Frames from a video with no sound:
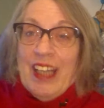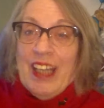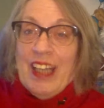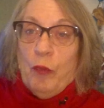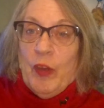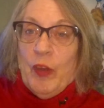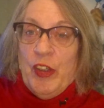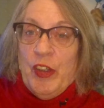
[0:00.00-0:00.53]
I
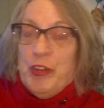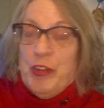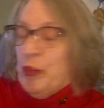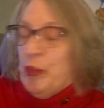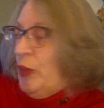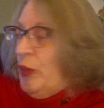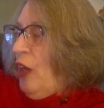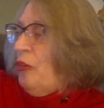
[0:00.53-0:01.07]
want to do,
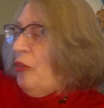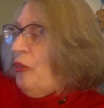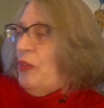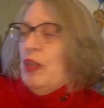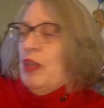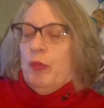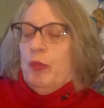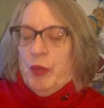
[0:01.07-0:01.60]
another
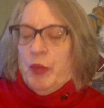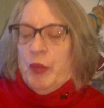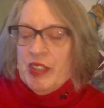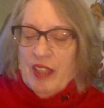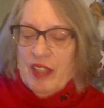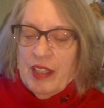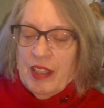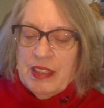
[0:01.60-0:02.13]
thing the boys
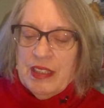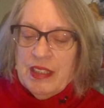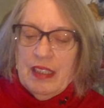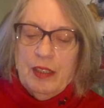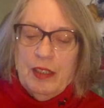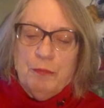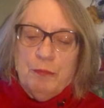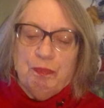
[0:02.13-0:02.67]
and I did